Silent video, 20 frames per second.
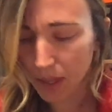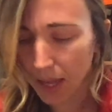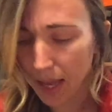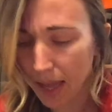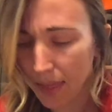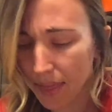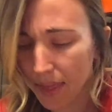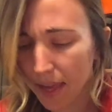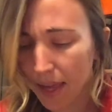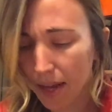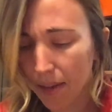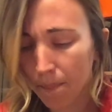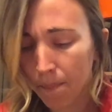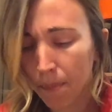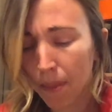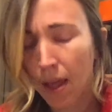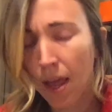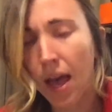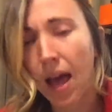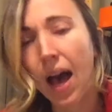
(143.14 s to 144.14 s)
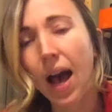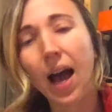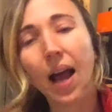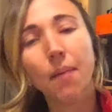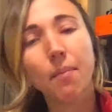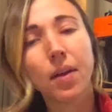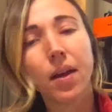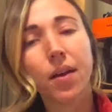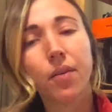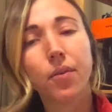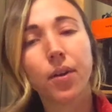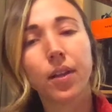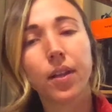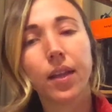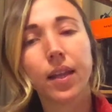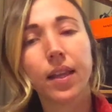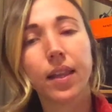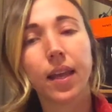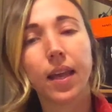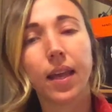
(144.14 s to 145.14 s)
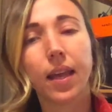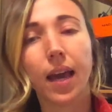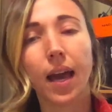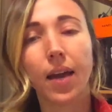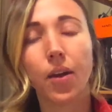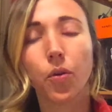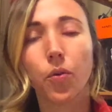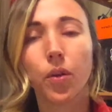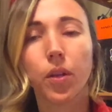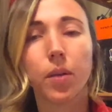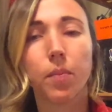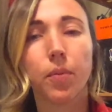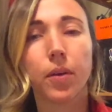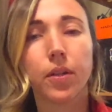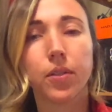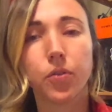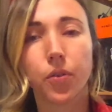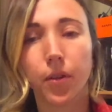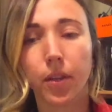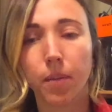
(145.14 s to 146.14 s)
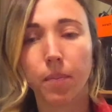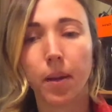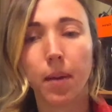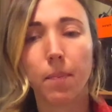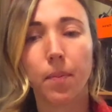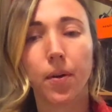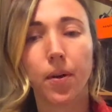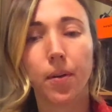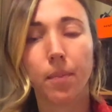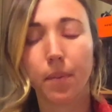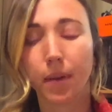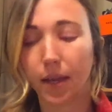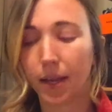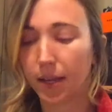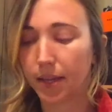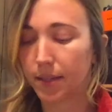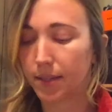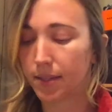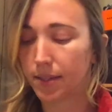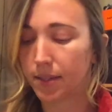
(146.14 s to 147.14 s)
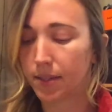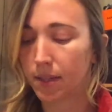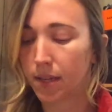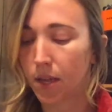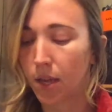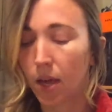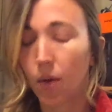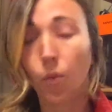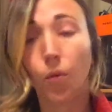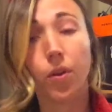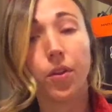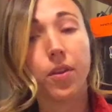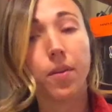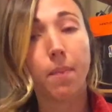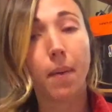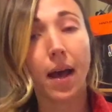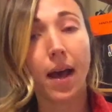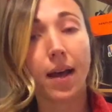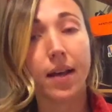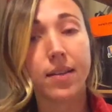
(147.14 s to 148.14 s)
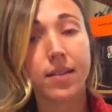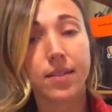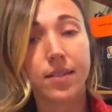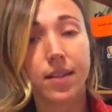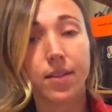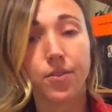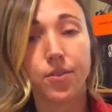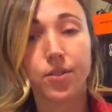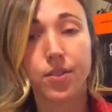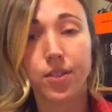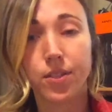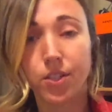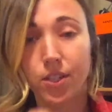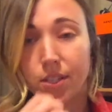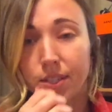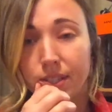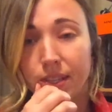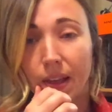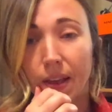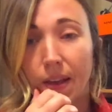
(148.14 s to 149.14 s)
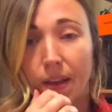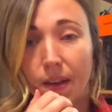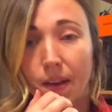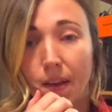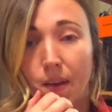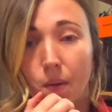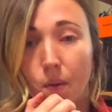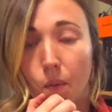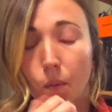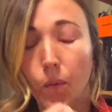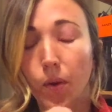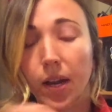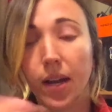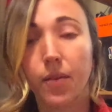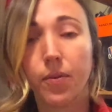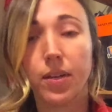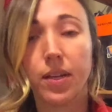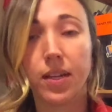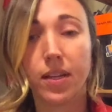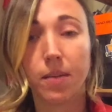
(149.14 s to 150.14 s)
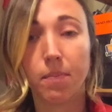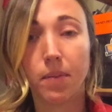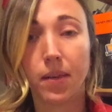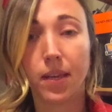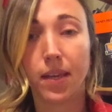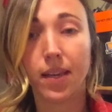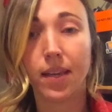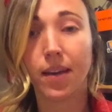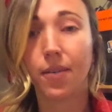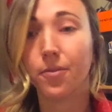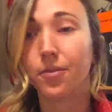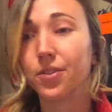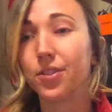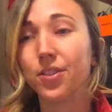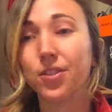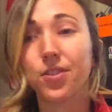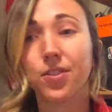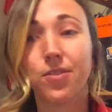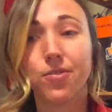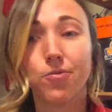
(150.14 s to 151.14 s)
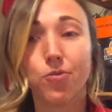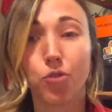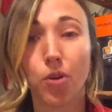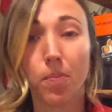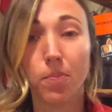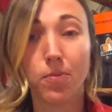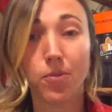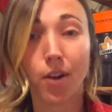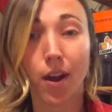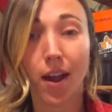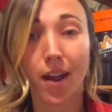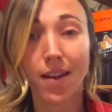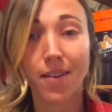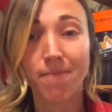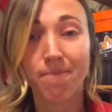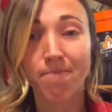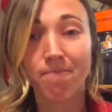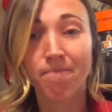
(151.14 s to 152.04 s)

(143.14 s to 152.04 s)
And then I'm not really I don't really bring toilet paper because, well, in the past I used to just when I would need to pee, I would just drip dry,